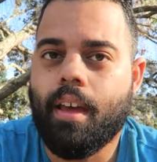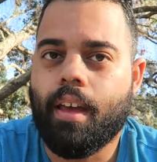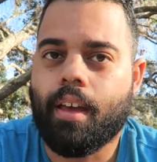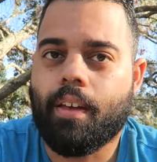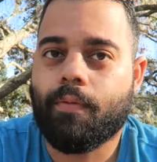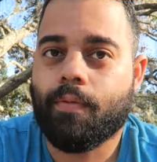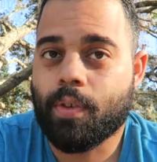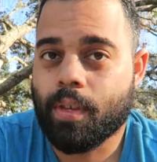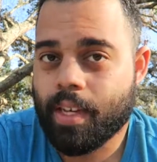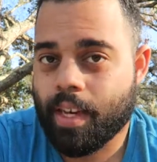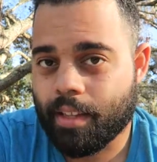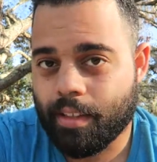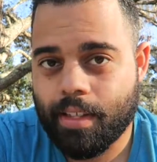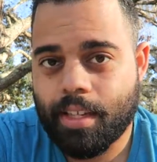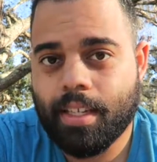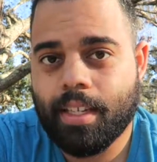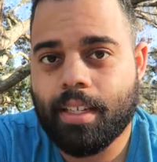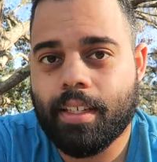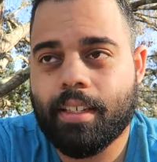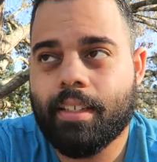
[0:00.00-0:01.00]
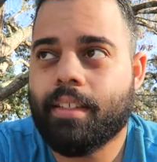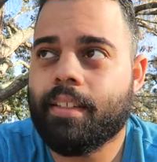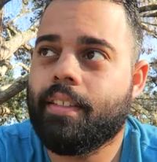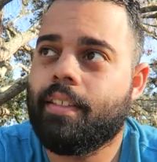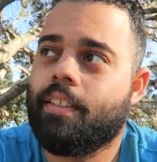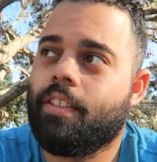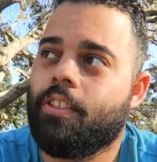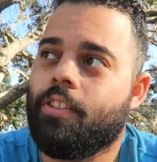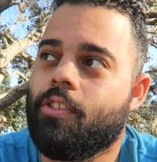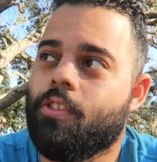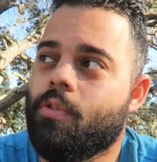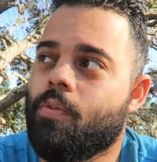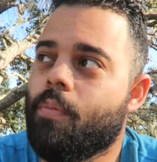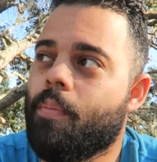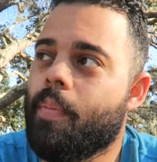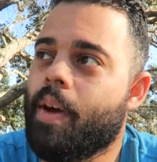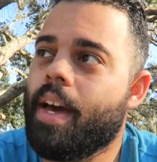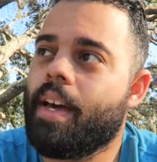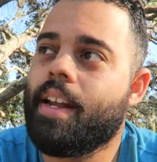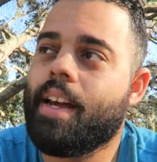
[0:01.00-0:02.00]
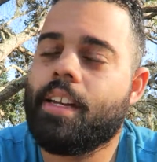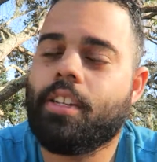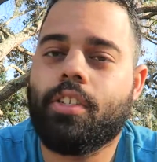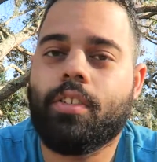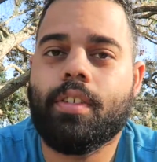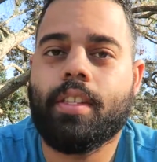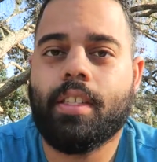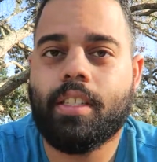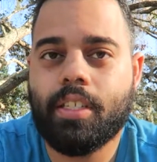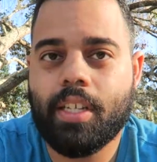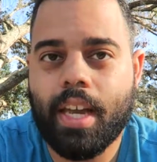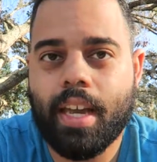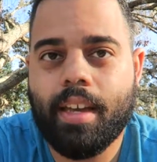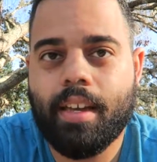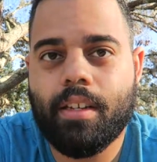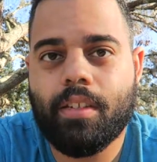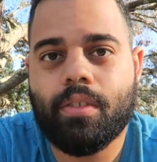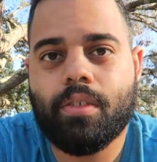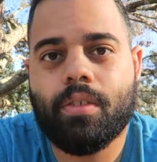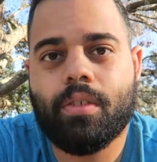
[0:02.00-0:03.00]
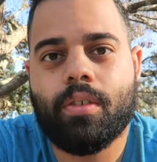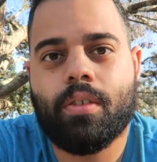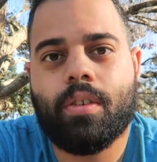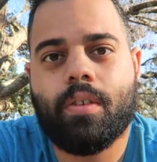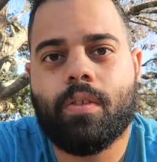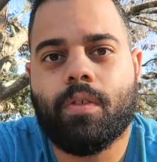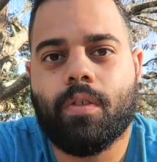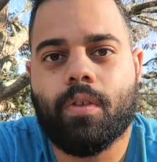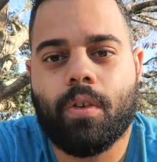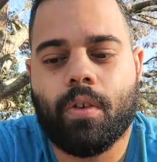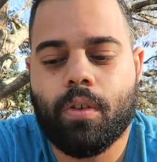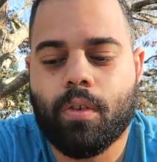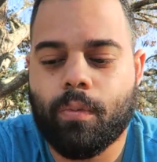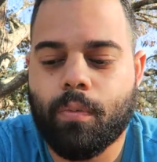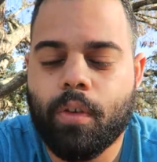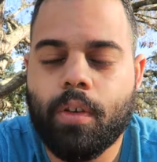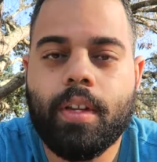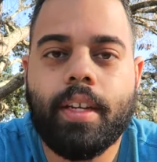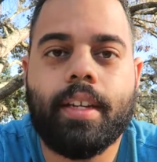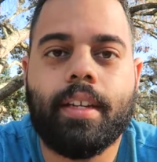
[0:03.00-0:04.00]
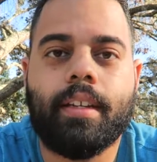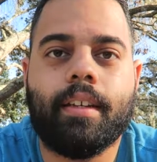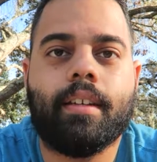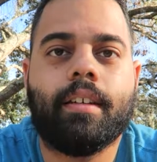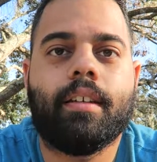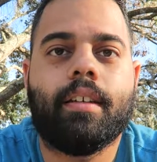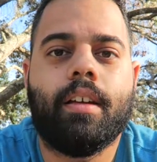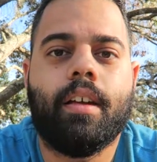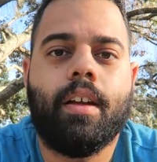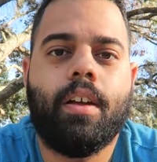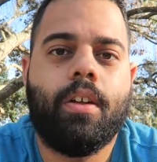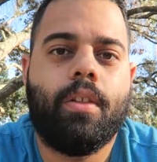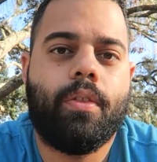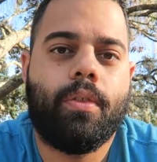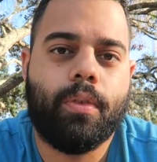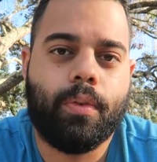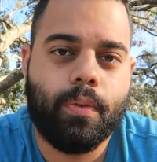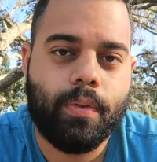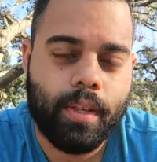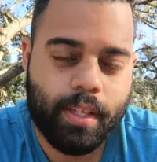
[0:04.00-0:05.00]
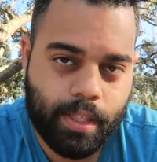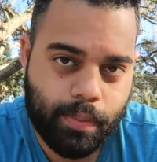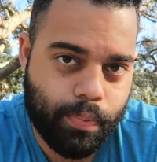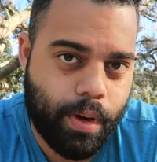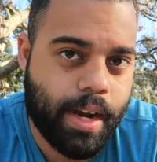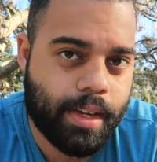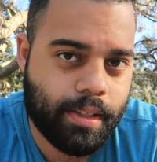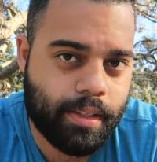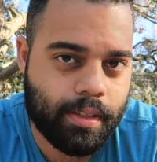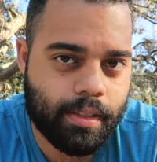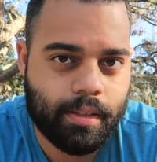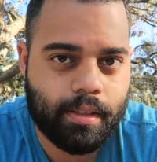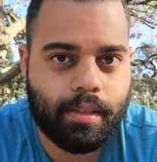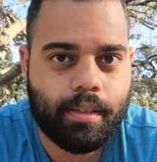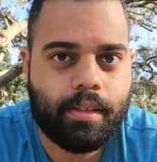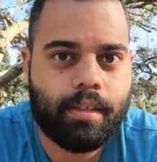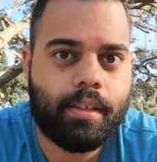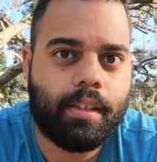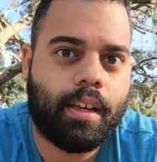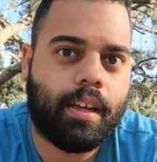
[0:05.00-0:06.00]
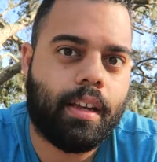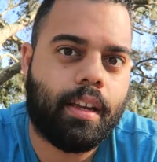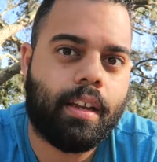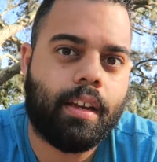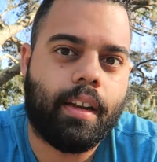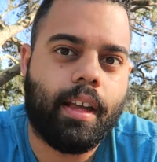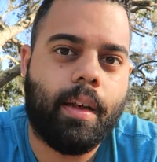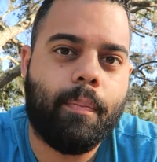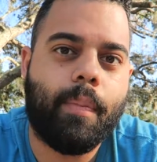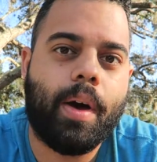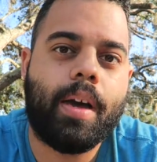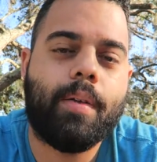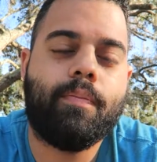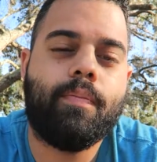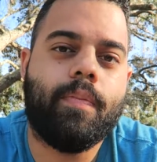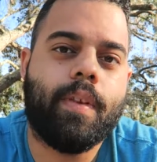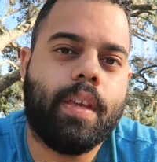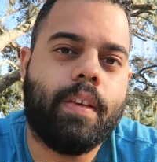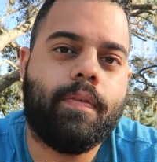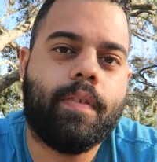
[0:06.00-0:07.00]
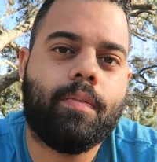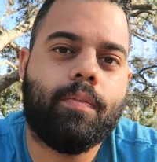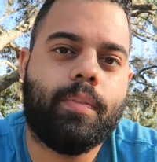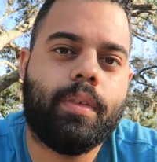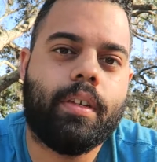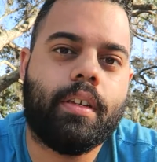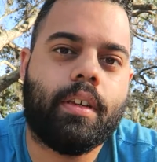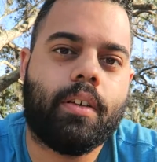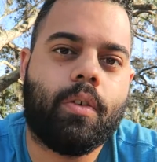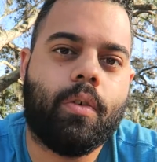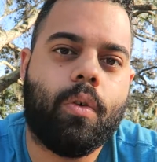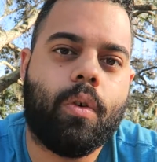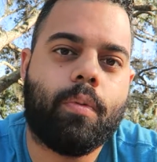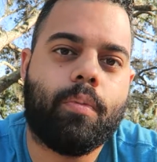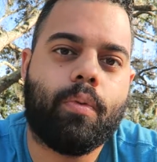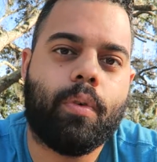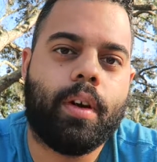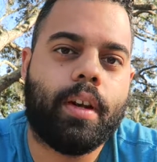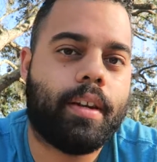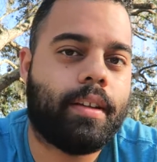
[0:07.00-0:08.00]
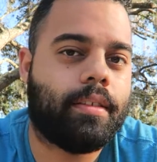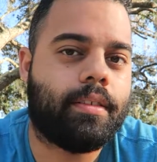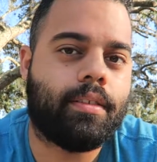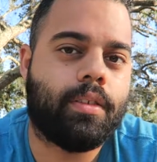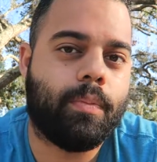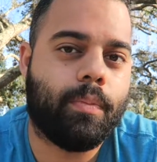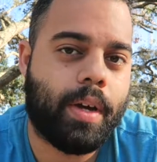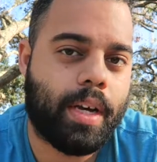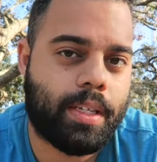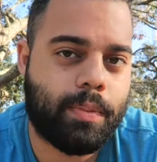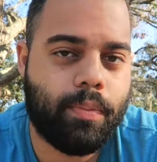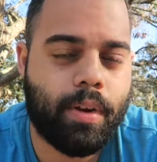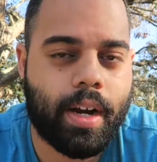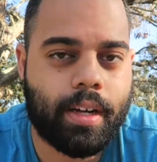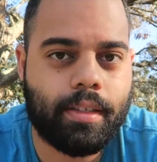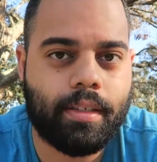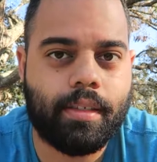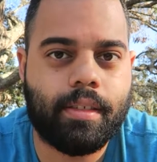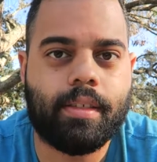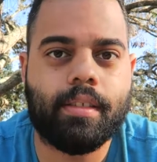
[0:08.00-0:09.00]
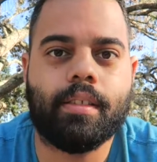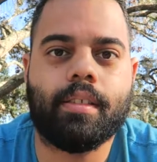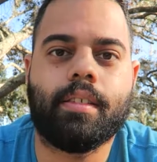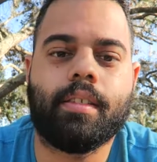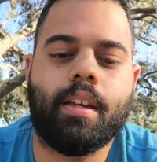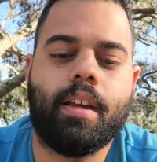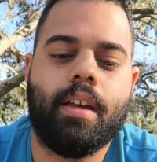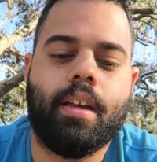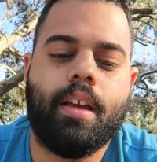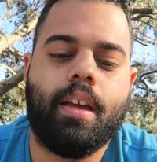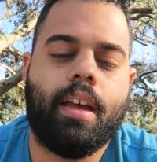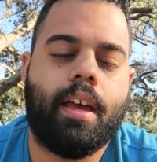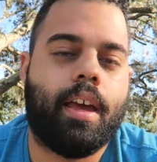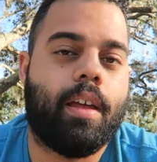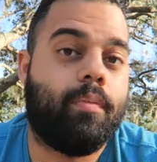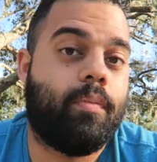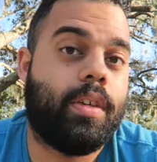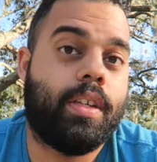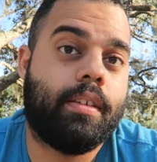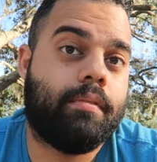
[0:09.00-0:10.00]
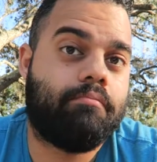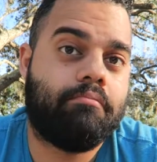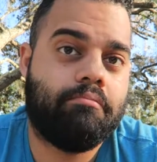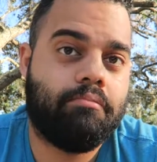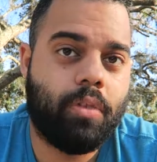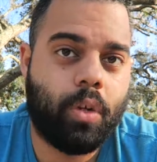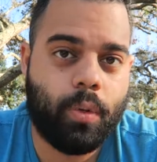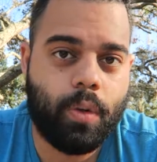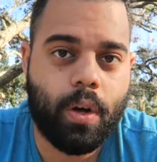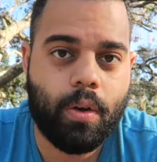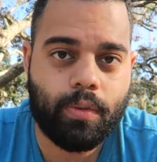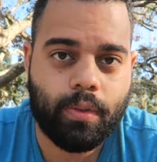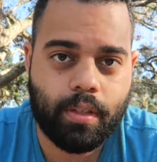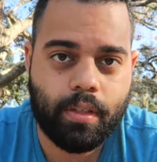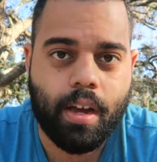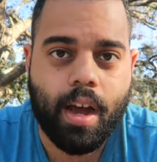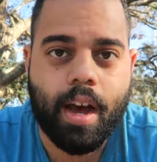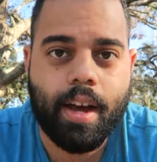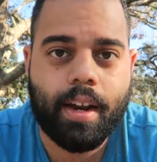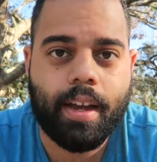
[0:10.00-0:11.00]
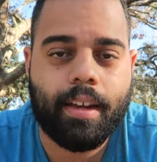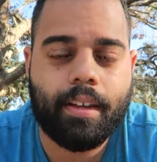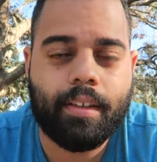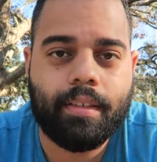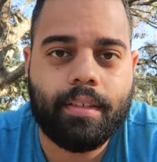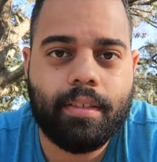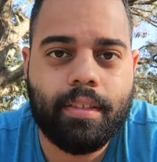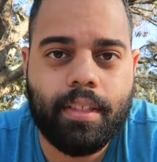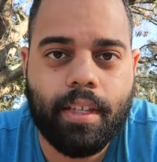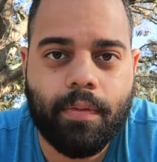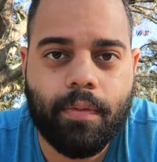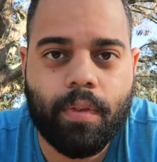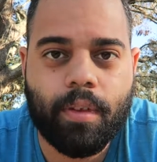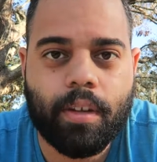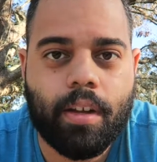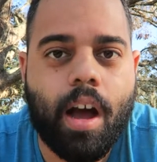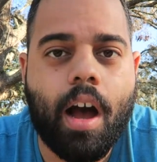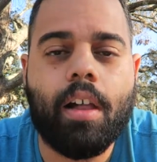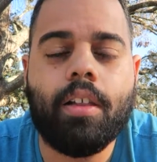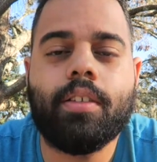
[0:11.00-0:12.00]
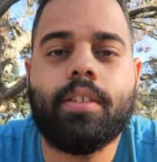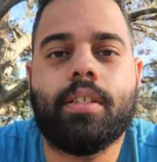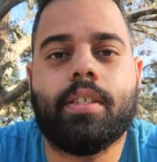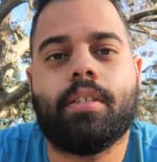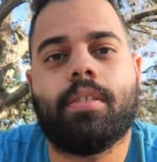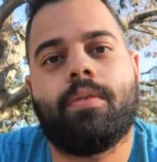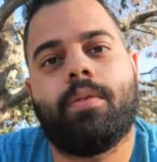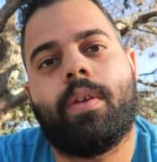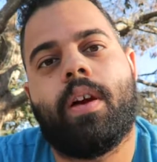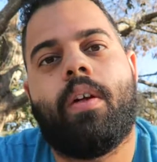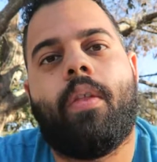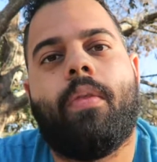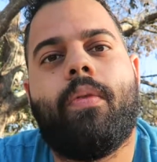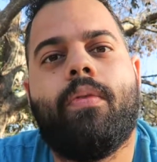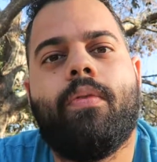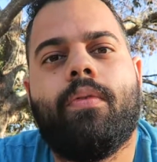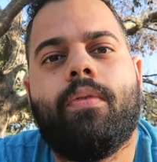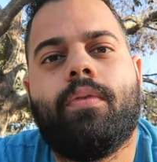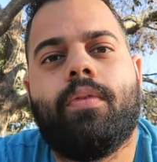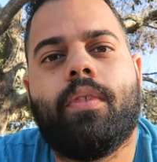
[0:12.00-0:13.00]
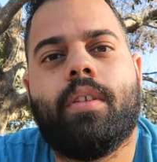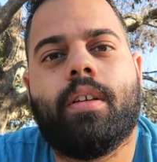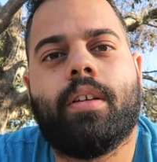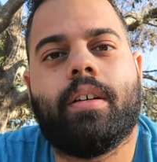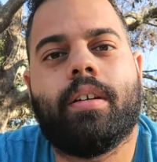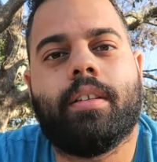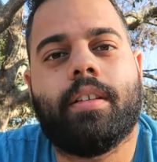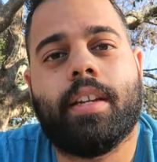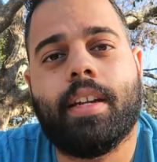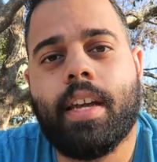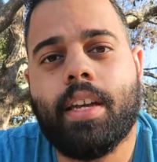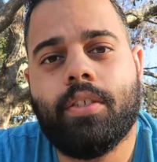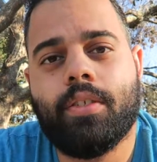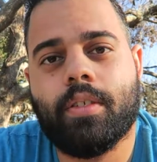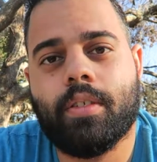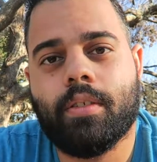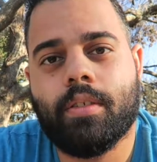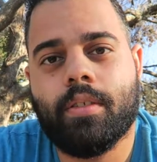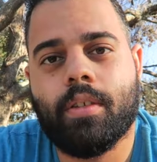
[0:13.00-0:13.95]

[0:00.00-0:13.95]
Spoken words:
if you get lucky, you might actually change your community through these practices, and it might even be incorporated into best practices and be, who knows, taught at different colleges throughout the nation.